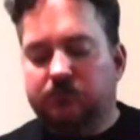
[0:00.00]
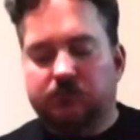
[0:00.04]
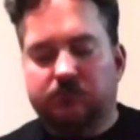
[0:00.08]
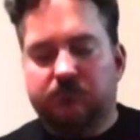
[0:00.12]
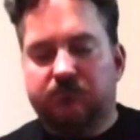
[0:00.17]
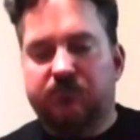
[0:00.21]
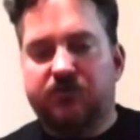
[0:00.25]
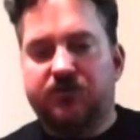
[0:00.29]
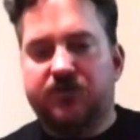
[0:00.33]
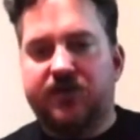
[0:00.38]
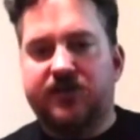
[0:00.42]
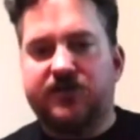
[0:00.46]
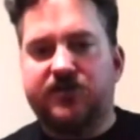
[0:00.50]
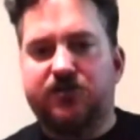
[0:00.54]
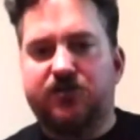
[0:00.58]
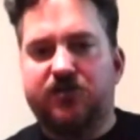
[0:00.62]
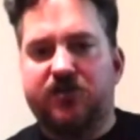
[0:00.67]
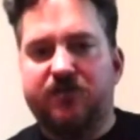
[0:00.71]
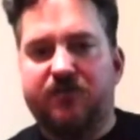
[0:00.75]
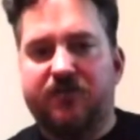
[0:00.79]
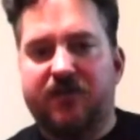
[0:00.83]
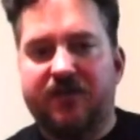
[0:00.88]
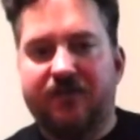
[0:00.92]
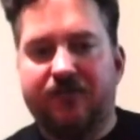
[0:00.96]
But that's only
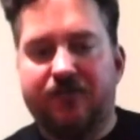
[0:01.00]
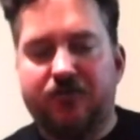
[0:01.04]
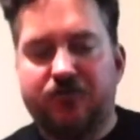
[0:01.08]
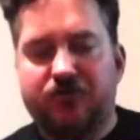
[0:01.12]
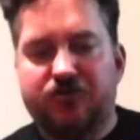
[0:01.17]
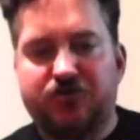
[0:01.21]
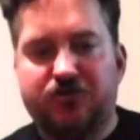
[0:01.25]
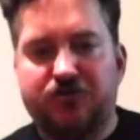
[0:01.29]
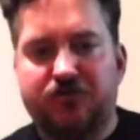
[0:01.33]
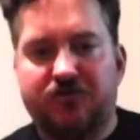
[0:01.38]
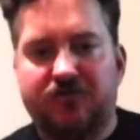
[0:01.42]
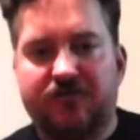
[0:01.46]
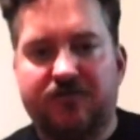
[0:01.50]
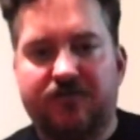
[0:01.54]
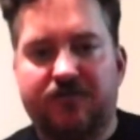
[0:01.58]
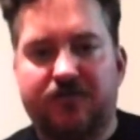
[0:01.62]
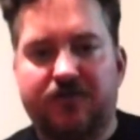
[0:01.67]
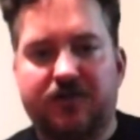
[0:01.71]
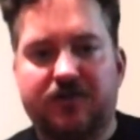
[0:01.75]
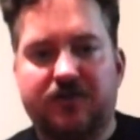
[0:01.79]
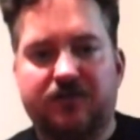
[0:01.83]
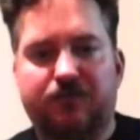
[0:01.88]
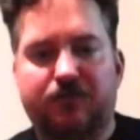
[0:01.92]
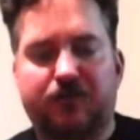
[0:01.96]
by virtue of
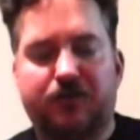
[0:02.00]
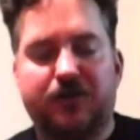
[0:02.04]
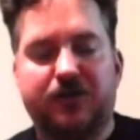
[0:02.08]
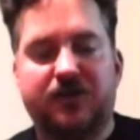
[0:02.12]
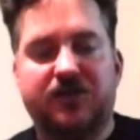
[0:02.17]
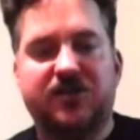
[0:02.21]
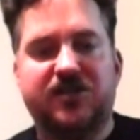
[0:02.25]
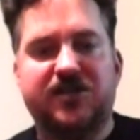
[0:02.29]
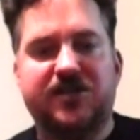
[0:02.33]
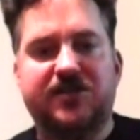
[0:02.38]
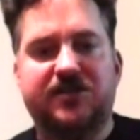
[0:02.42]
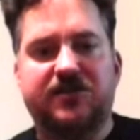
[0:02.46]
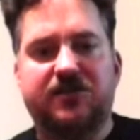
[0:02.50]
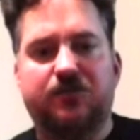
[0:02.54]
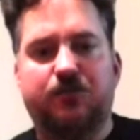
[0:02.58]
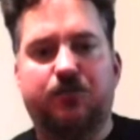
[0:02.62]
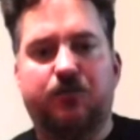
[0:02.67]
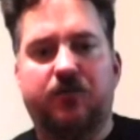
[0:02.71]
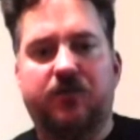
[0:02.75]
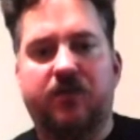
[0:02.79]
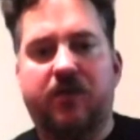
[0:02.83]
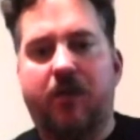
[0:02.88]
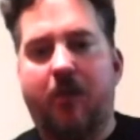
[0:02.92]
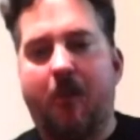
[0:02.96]
what it's seasoned
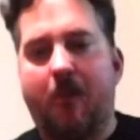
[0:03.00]
with.